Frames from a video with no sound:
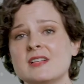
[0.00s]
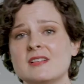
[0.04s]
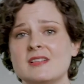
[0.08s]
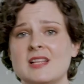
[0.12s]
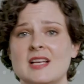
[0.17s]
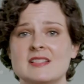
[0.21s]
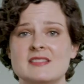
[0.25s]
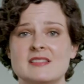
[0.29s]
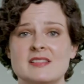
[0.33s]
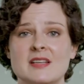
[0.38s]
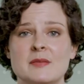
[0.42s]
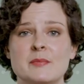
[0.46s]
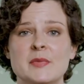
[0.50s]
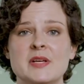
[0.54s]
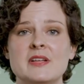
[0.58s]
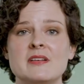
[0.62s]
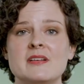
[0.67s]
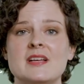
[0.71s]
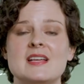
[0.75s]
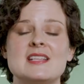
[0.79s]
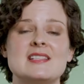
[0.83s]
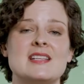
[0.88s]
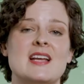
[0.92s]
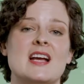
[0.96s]
cleansing
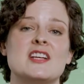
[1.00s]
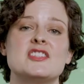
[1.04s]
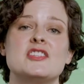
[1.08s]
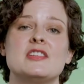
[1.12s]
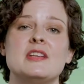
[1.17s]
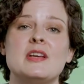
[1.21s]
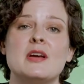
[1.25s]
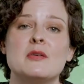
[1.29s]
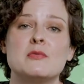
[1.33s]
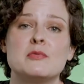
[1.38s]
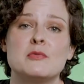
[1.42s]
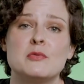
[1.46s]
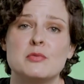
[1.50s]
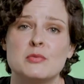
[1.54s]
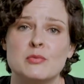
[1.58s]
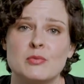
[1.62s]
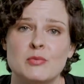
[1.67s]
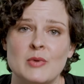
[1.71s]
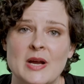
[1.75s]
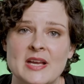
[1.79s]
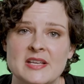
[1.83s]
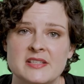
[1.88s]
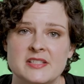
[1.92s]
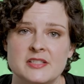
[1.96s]
milk is actually a
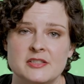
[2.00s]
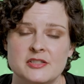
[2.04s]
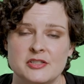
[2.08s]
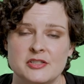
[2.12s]
great